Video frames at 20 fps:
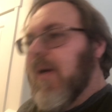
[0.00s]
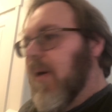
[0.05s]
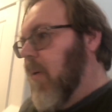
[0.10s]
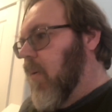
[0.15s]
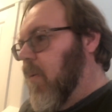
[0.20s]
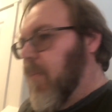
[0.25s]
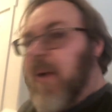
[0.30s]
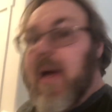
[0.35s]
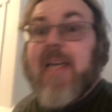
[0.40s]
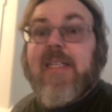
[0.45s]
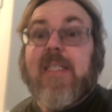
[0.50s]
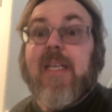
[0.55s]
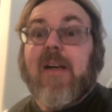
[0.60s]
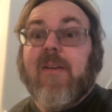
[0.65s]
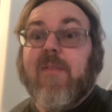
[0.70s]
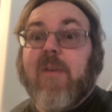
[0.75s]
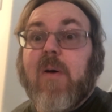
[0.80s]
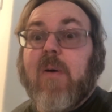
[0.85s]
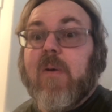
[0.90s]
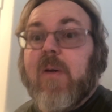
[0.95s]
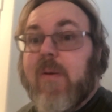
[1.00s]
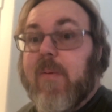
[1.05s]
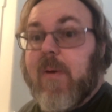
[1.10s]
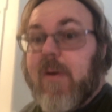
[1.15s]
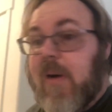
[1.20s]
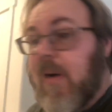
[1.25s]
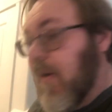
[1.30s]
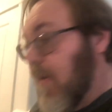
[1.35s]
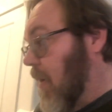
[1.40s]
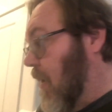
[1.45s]
We're passing a phone
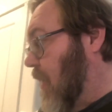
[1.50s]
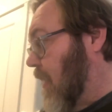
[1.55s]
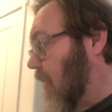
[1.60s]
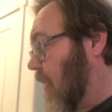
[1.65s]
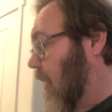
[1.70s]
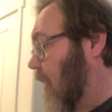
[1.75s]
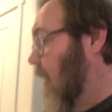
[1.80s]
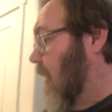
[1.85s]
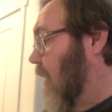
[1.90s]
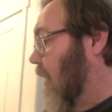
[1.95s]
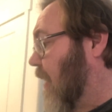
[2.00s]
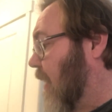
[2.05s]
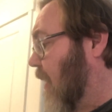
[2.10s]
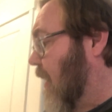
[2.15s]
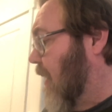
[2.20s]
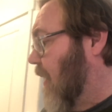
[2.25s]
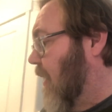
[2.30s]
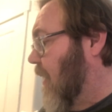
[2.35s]
across here. There you go.